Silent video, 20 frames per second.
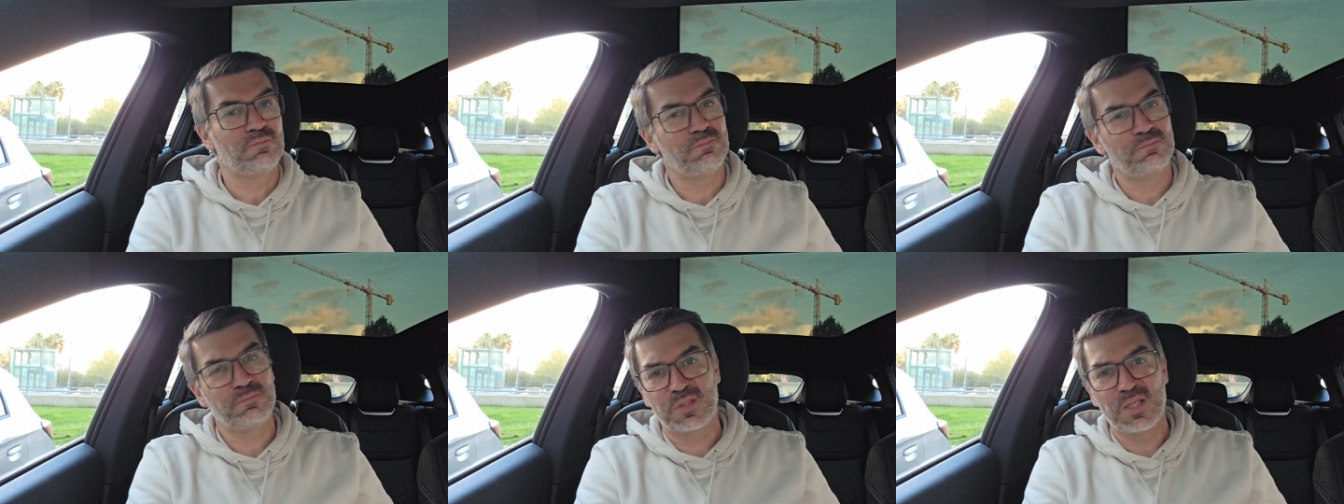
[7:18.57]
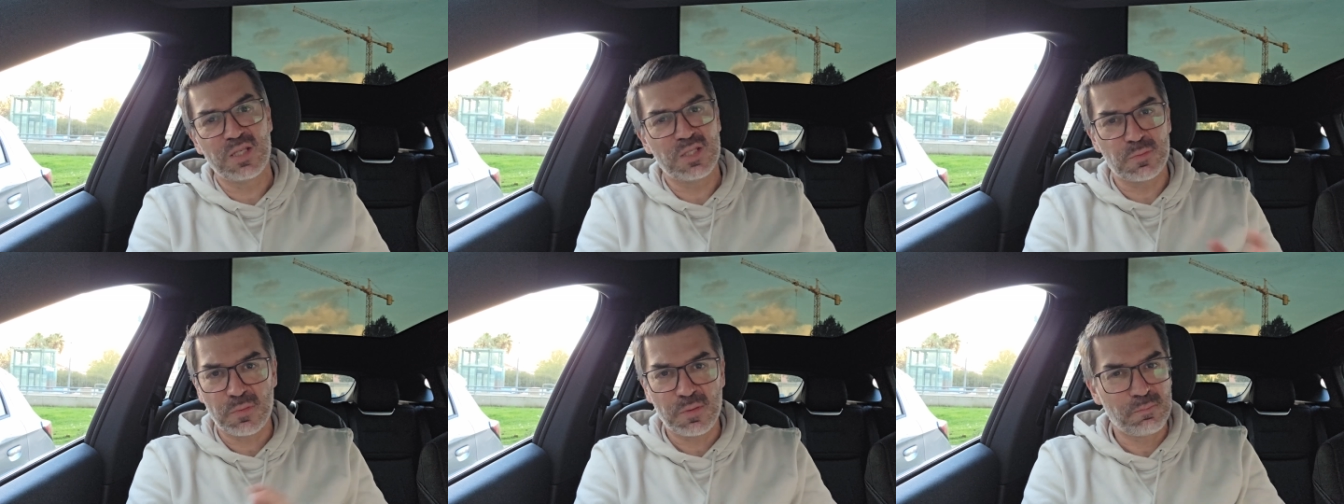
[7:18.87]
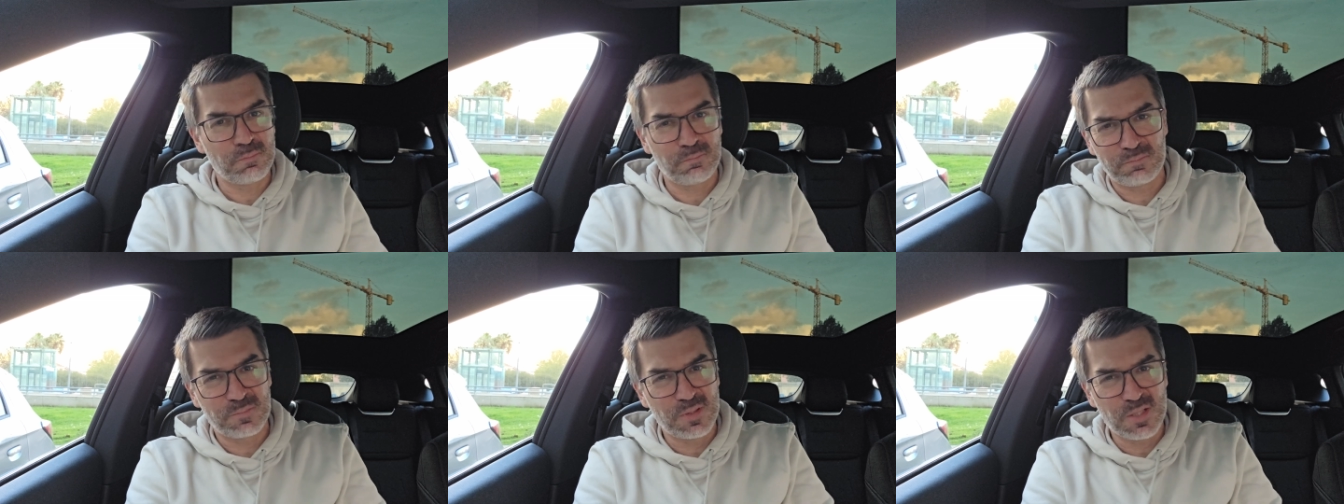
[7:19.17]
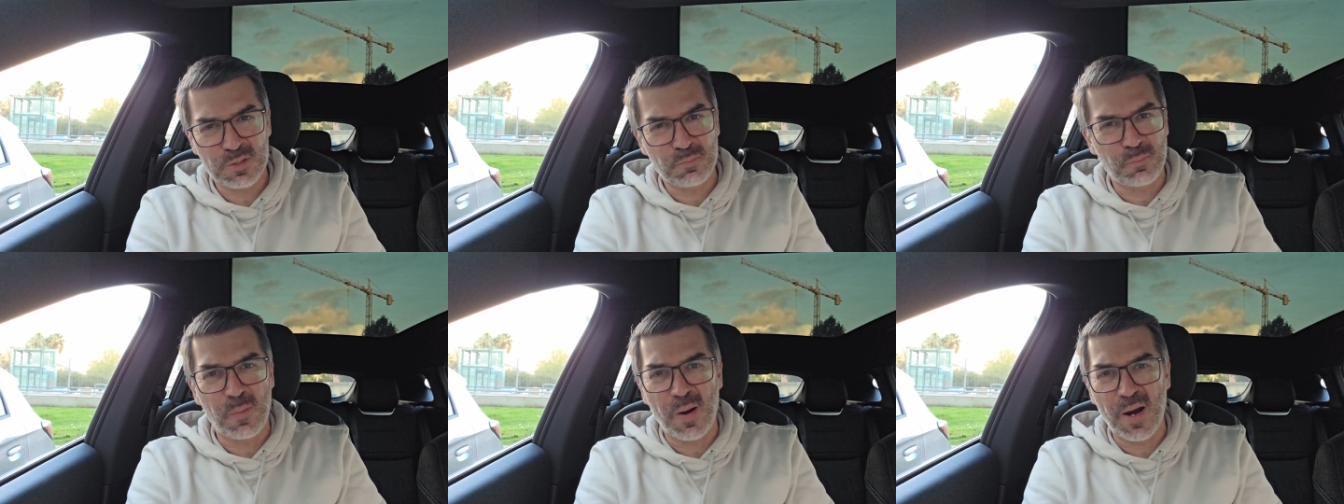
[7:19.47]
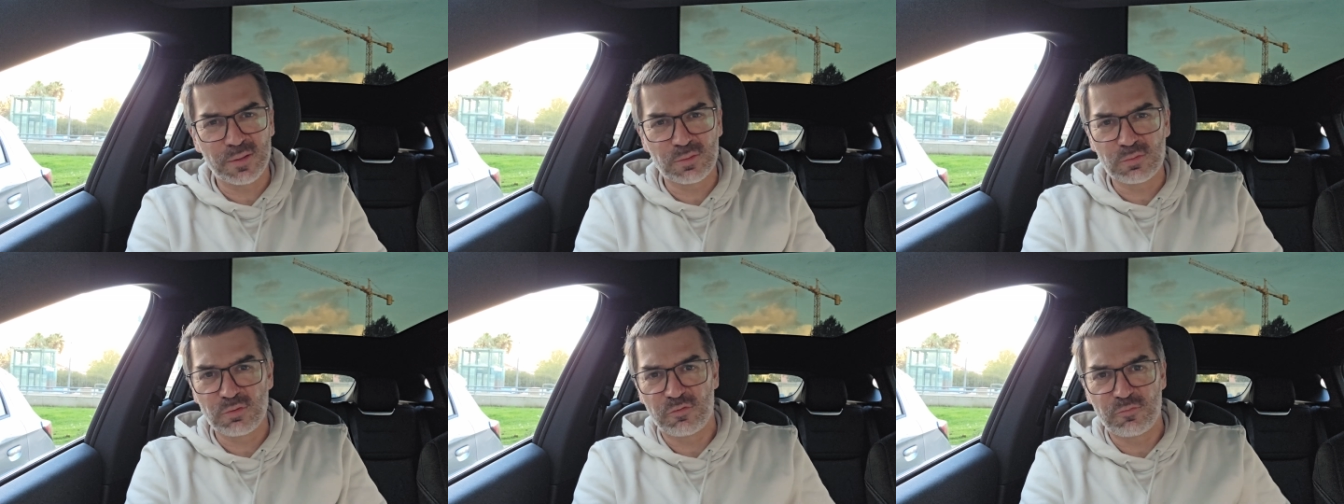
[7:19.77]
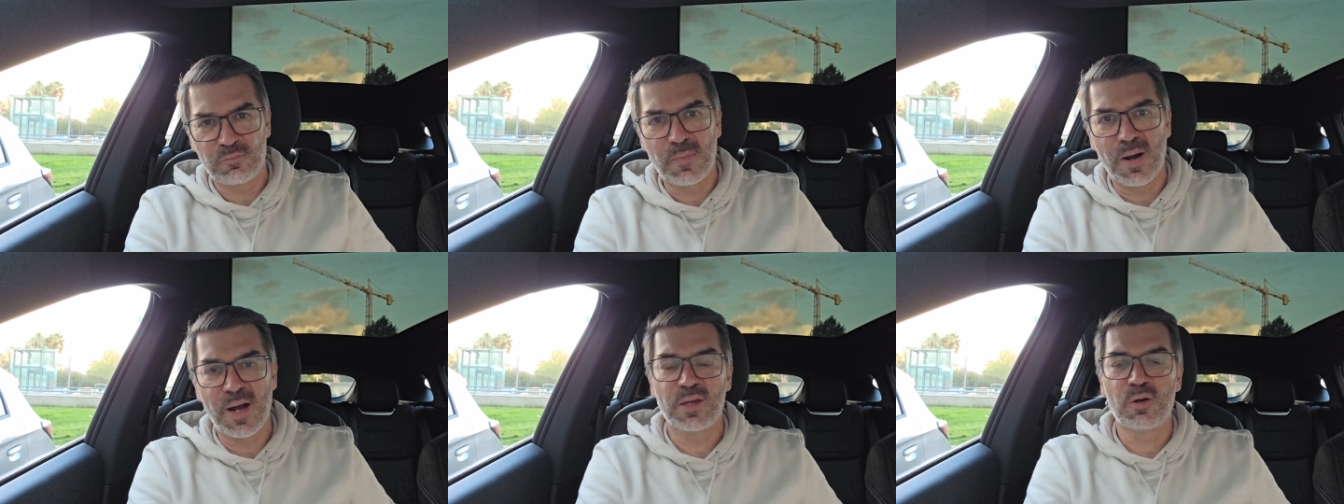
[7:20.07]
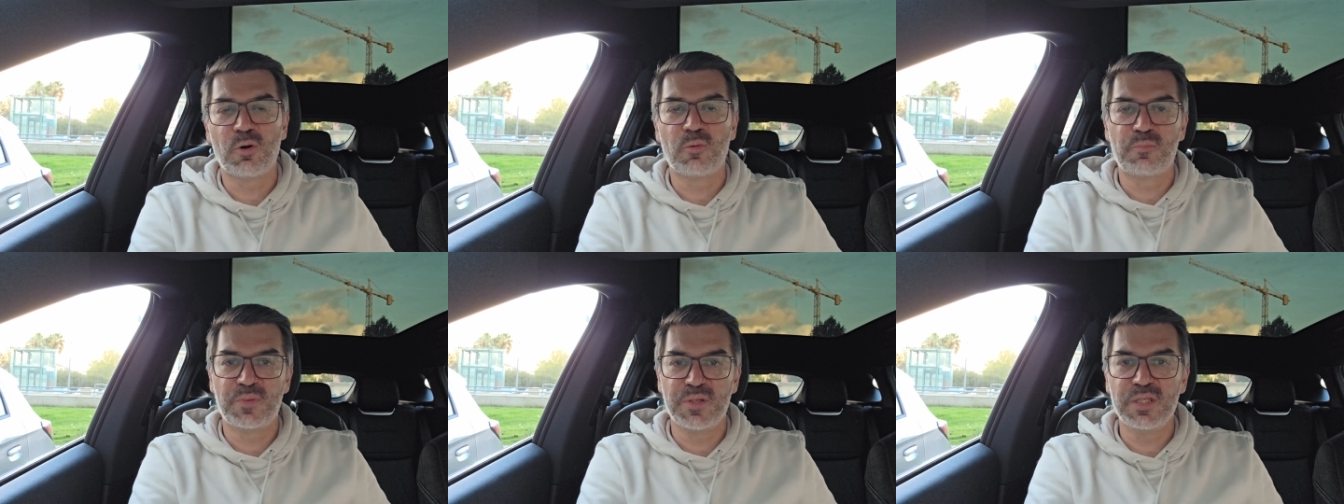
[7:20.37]
this, despite of my
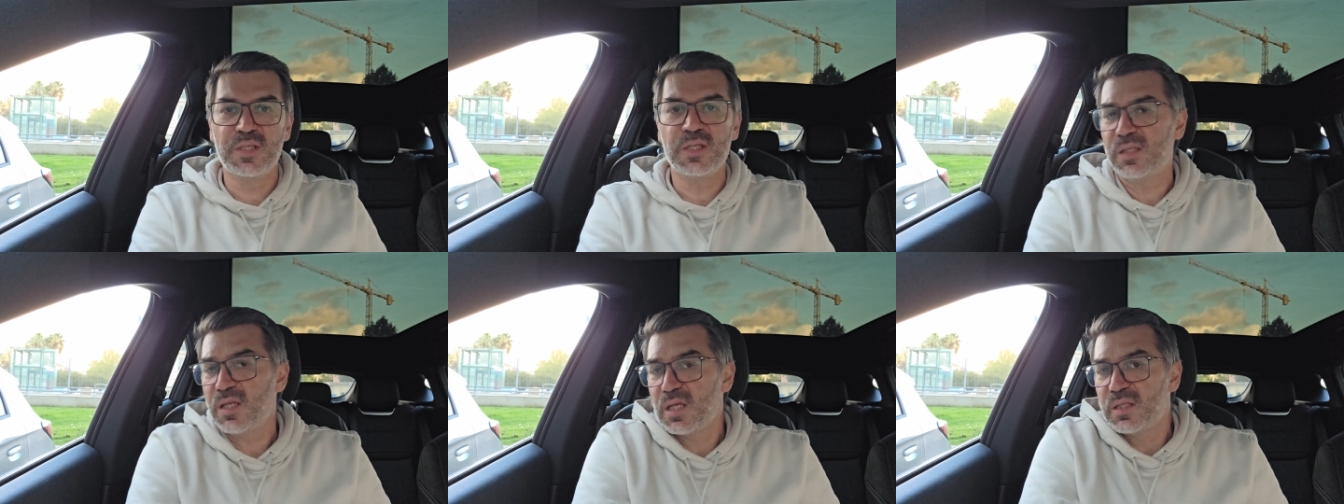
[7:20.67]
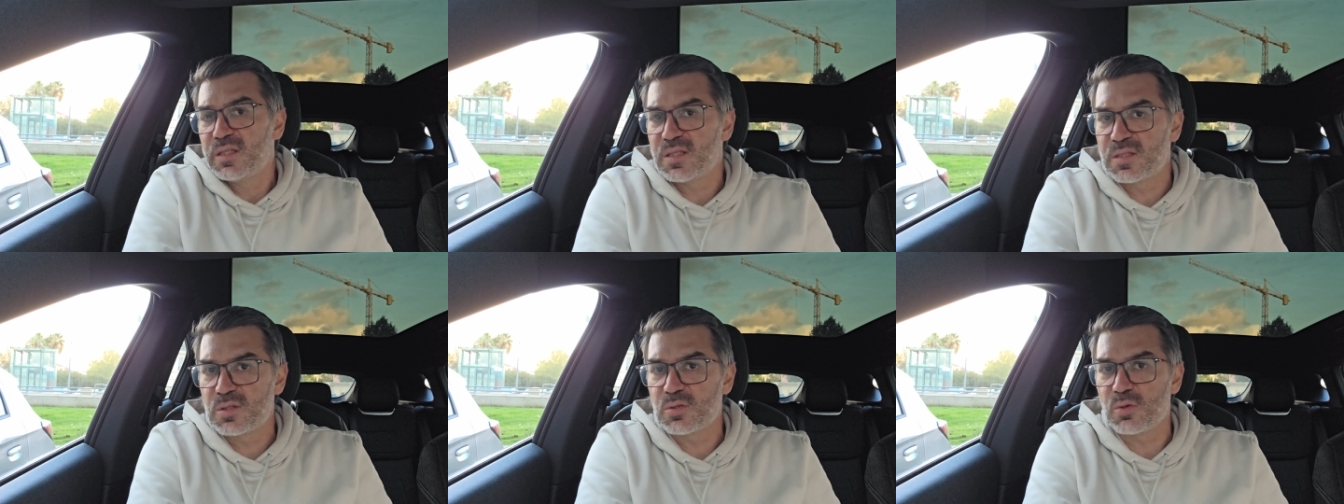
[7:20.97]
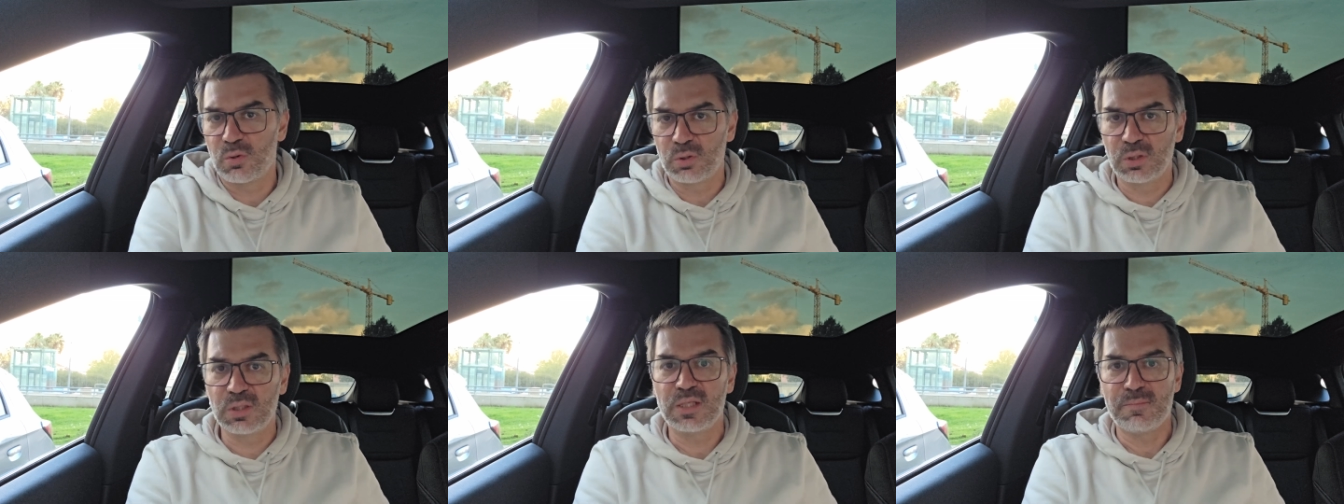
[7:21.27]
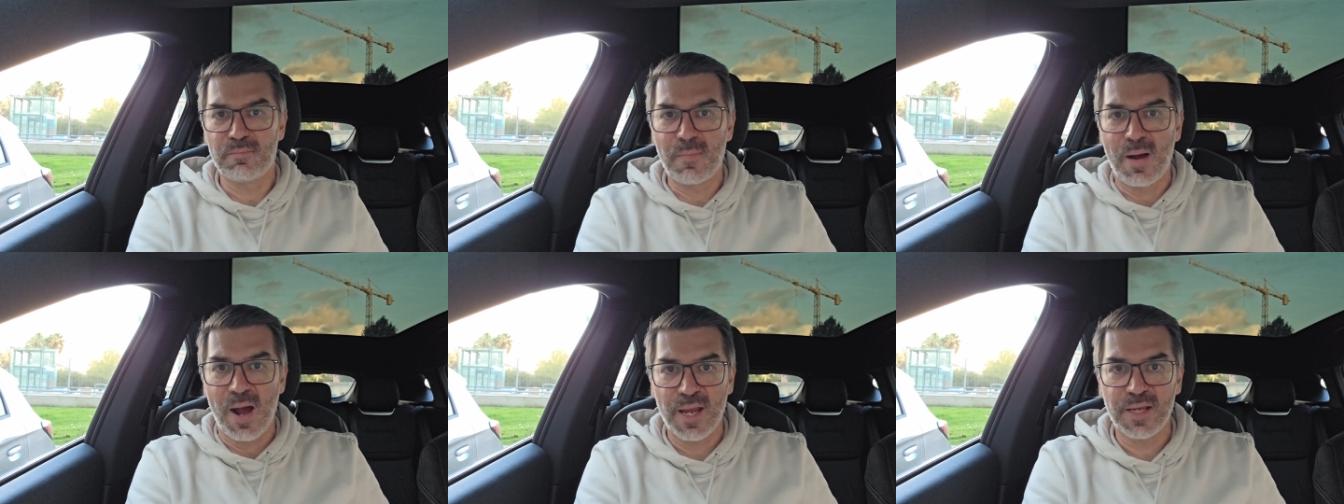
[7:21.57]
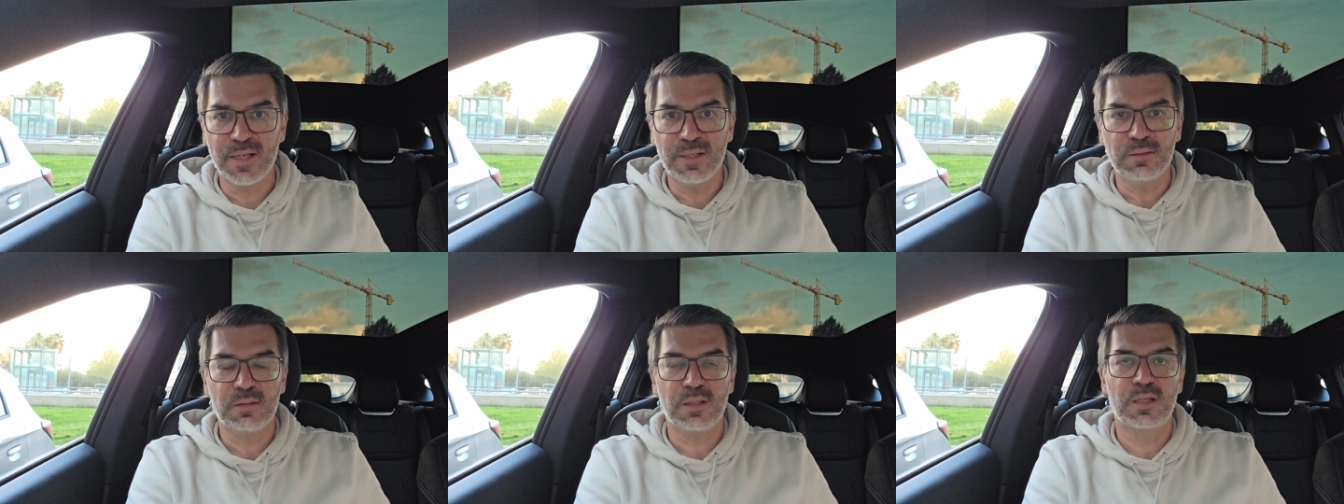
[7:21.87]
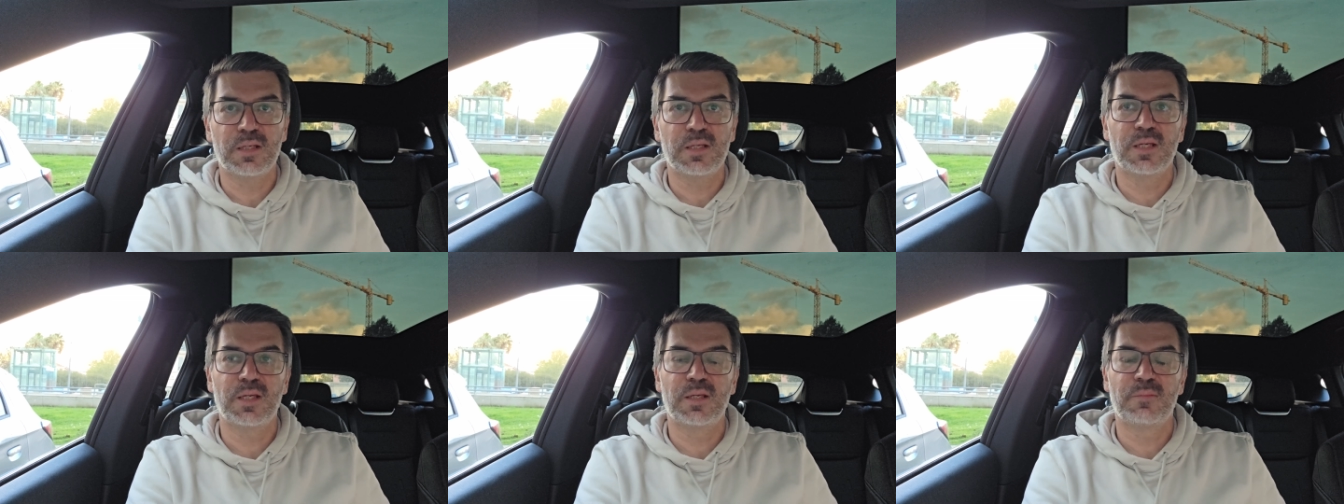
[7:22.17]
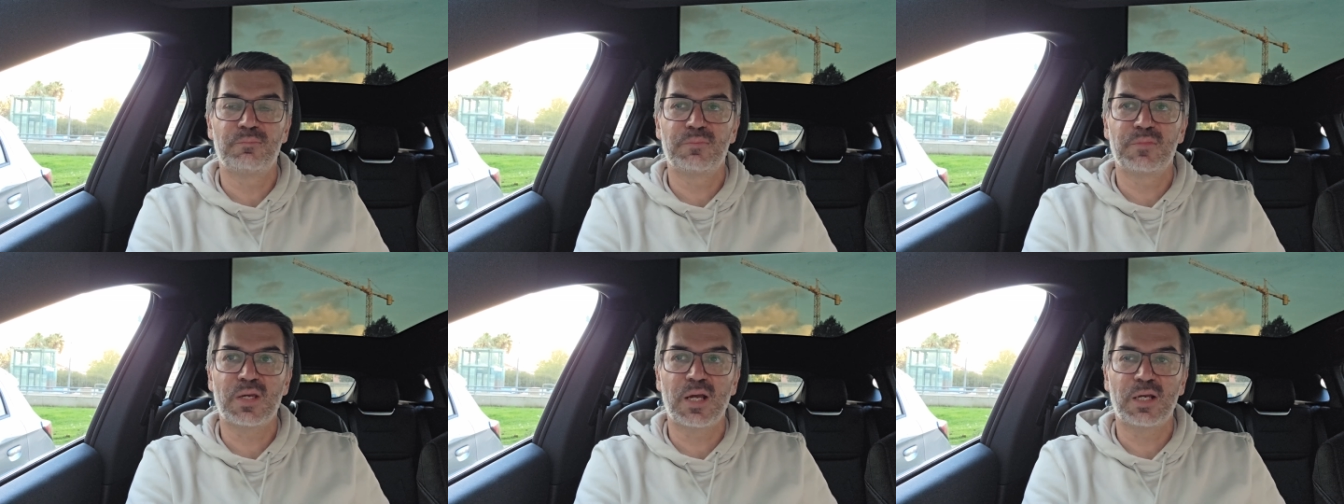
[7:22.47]
opinion that it's only mine, um,